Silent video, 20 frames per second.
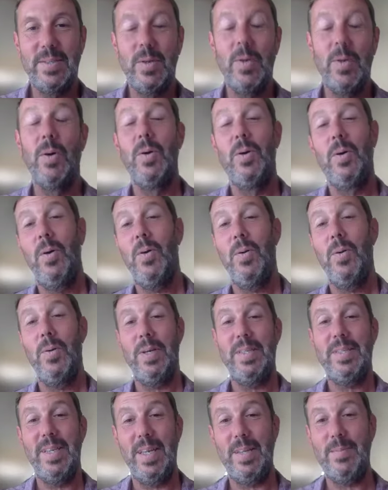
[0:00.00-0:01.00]
Or
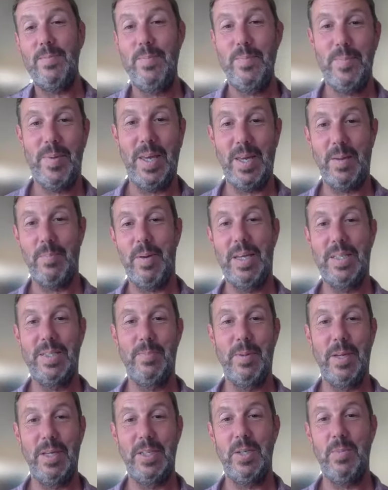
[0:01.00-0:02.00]
he said, being a
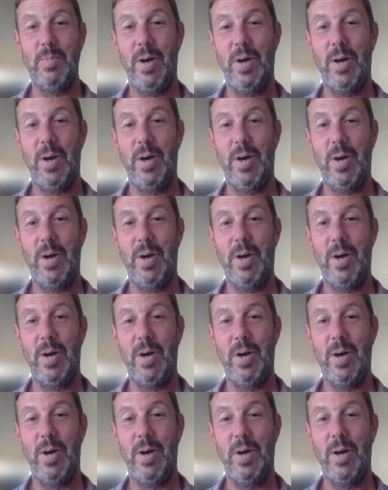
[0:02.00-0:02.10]
pessimist,